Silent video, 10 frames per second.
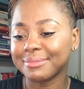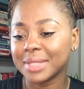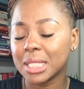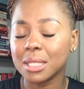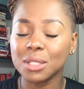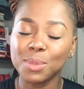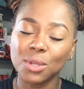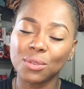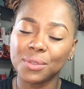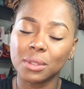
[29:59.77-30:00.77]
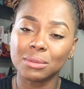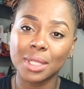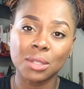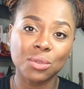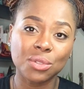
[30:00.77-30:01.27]
because it's beautiful
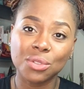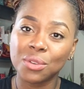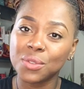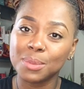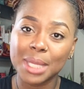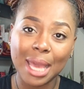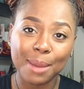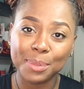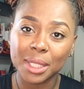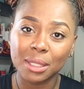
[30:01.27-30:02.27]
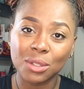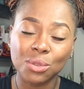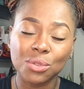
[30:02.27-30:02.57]
and you deserve to be happy. You